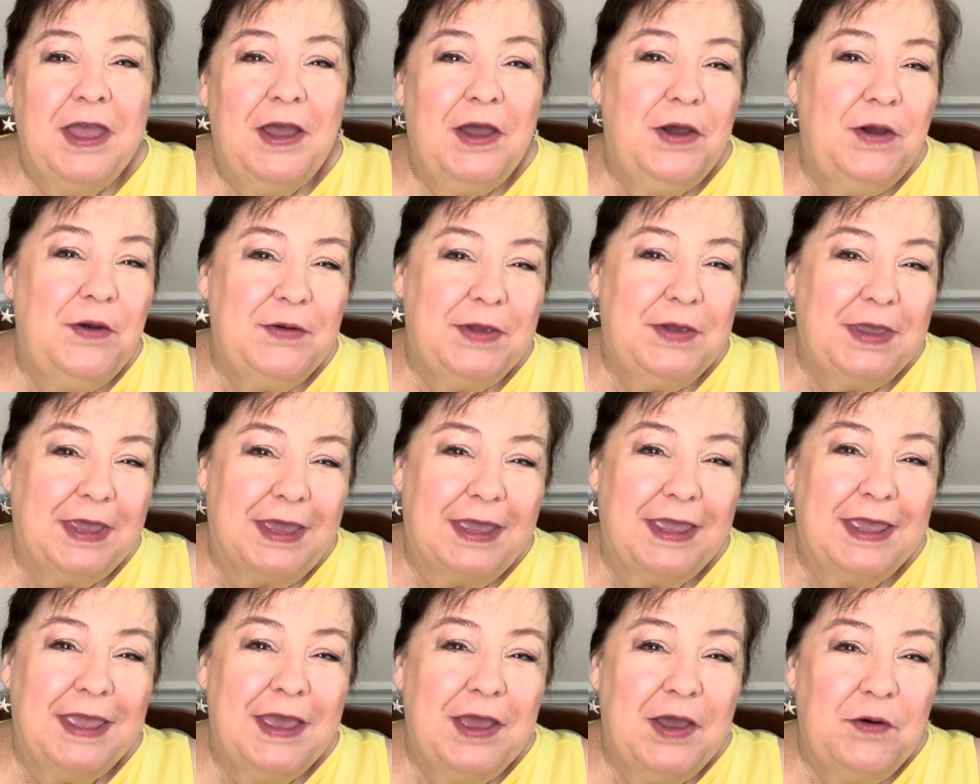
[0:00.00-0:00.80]

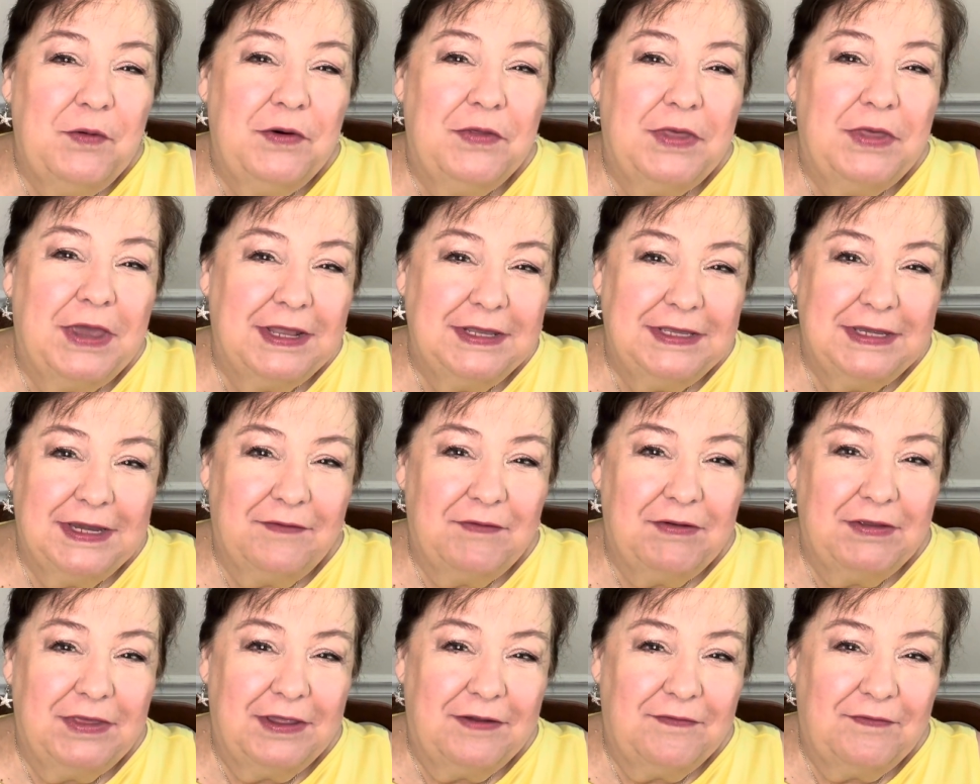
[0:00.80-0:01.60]
Okay, well that's
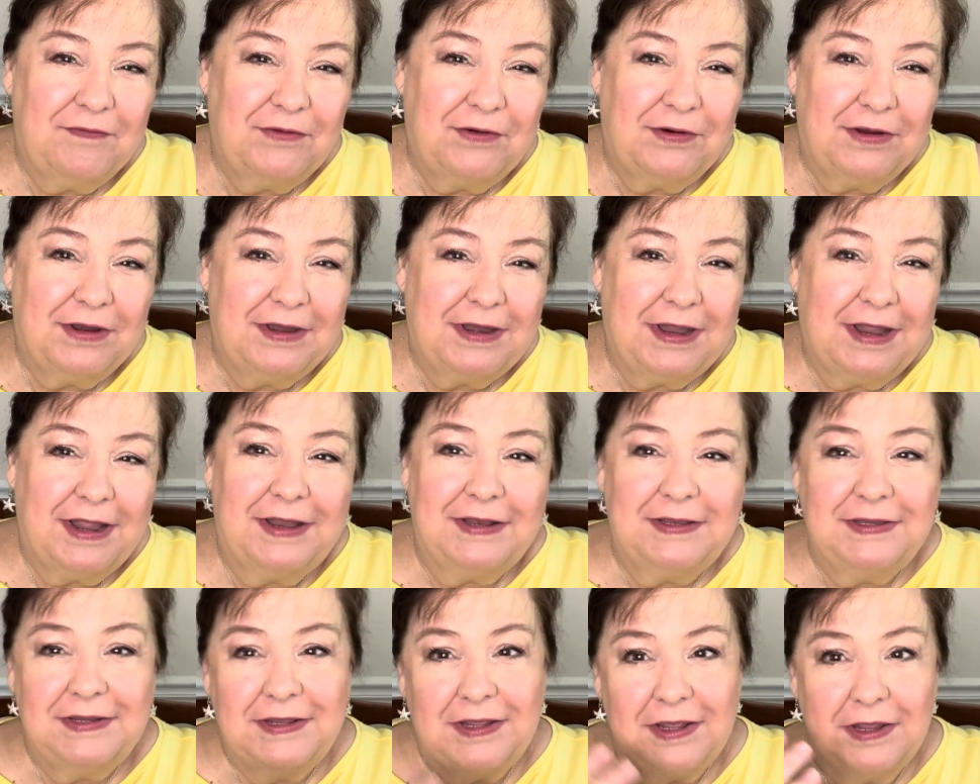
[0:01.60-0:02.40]
everything for today.
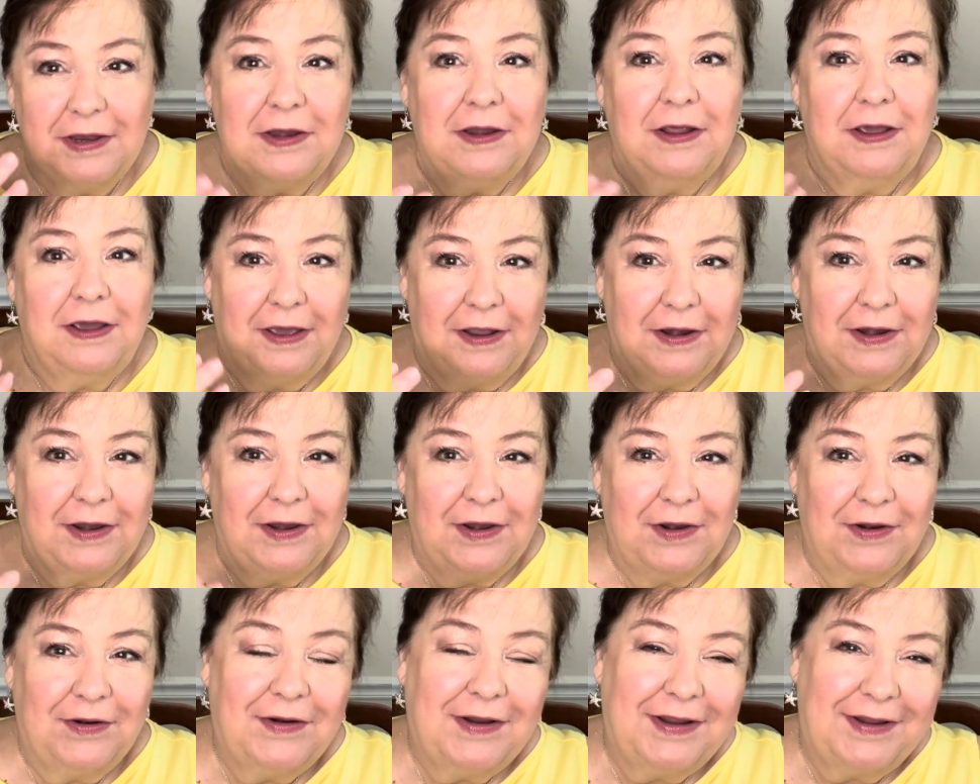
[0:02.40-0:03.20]
It's getting hot
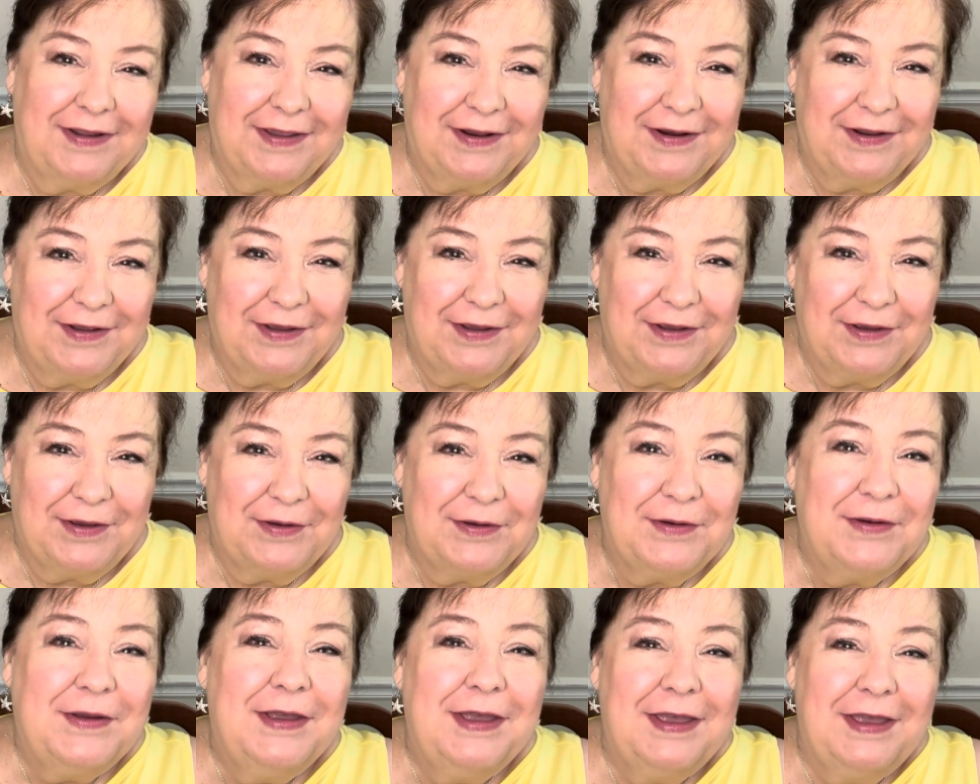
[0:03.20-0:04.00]
here. I gotta go.
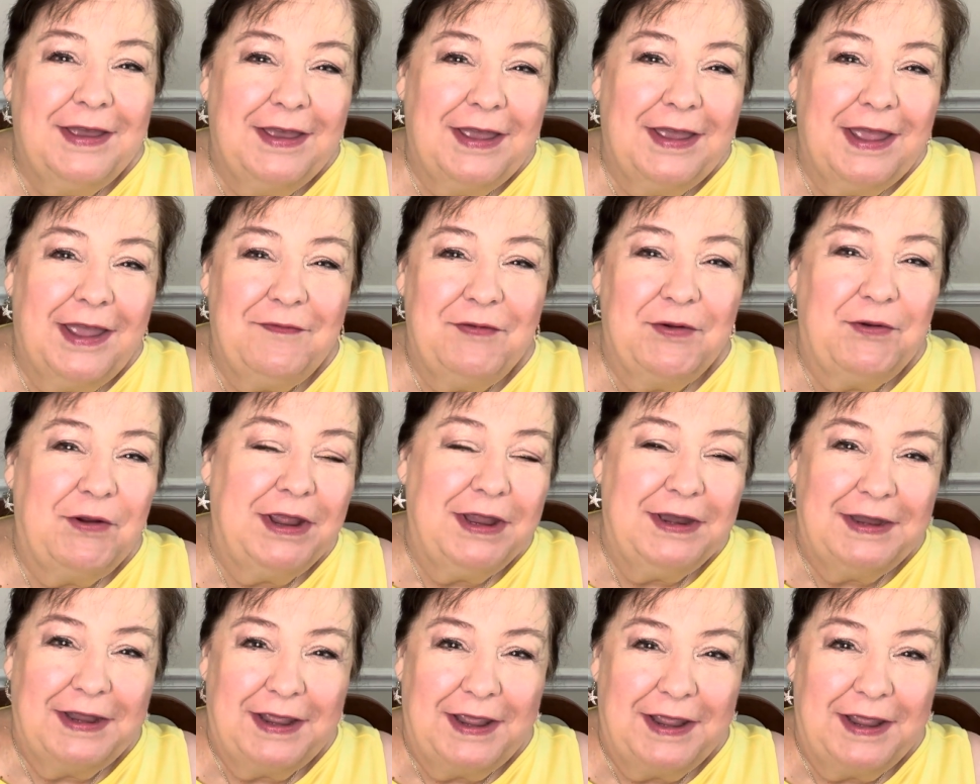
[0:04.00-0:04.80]
Have a
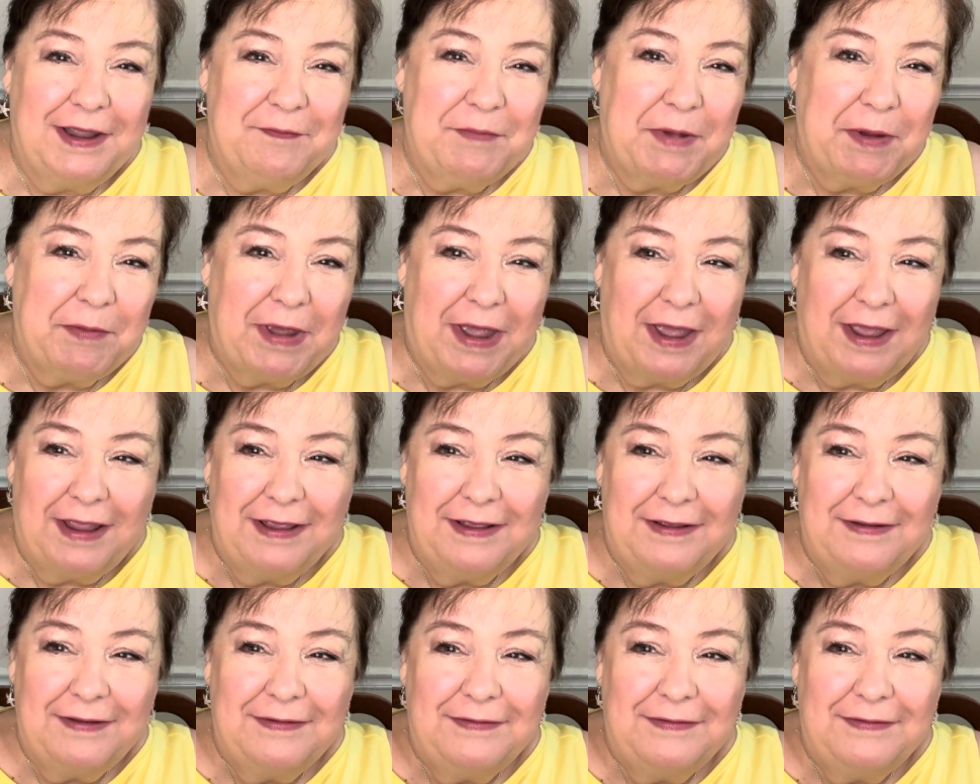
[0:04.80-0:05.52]
great day. Bye-bye.